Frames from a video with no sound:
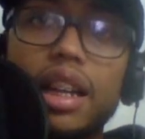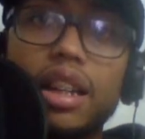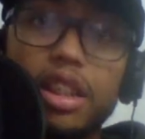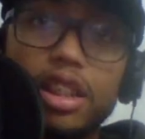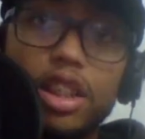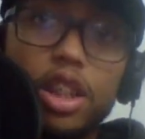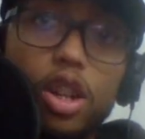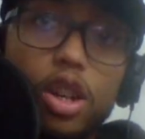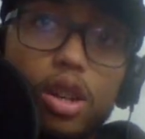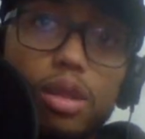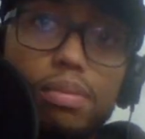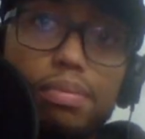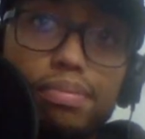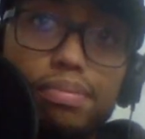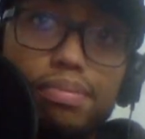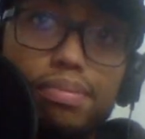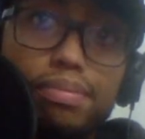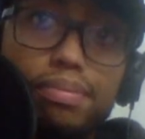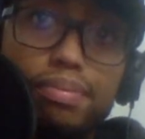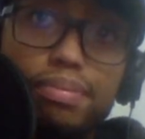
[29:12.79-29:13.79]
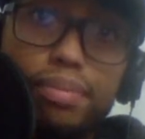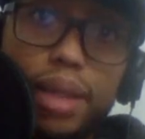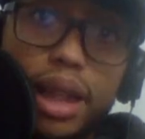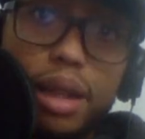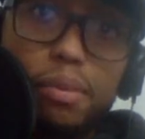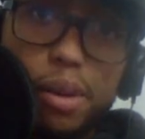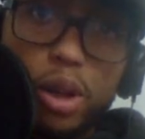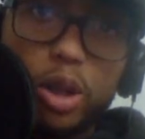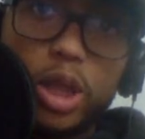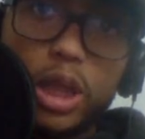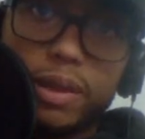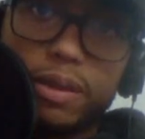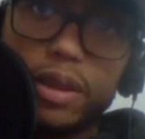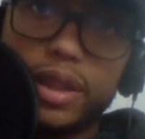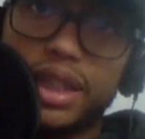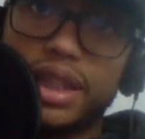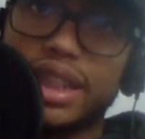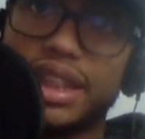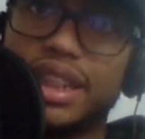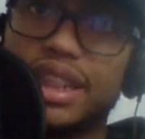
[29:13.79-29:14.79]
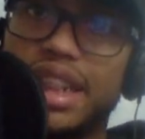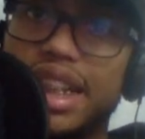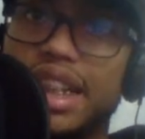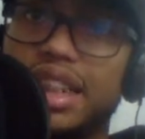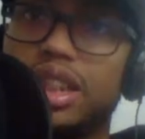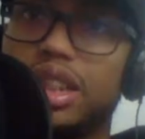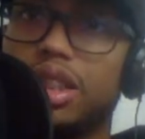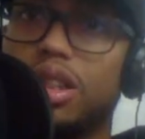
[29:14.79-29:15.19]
little bit of boost for success.